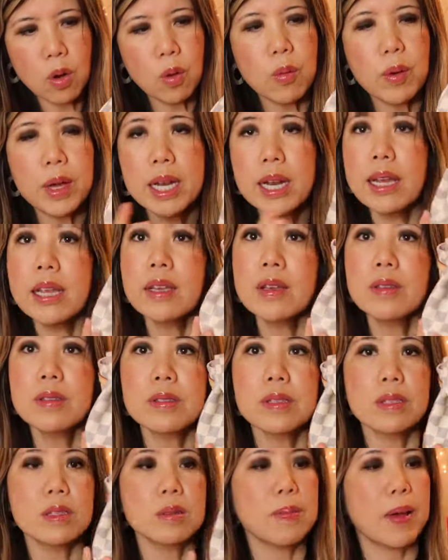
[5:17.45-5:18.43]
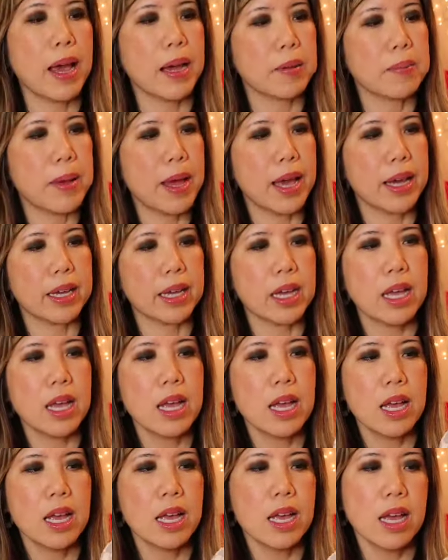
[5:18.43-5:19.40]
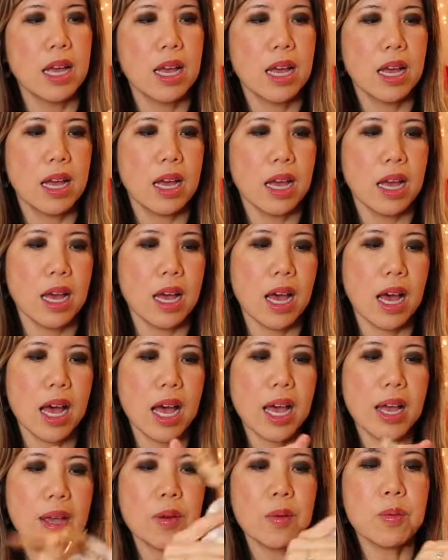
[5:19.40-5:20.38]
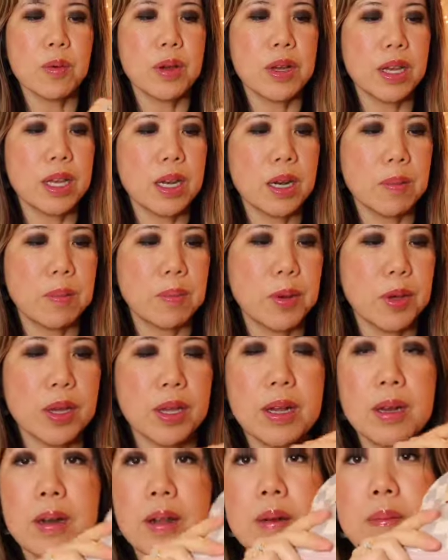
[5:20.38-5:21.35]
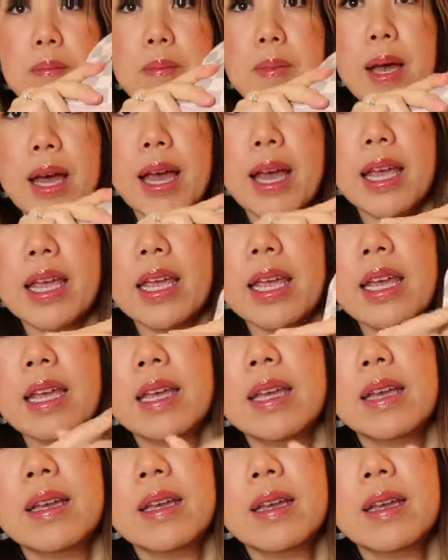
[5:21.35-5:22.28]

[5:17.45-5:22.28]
when I use this backpack, I would put my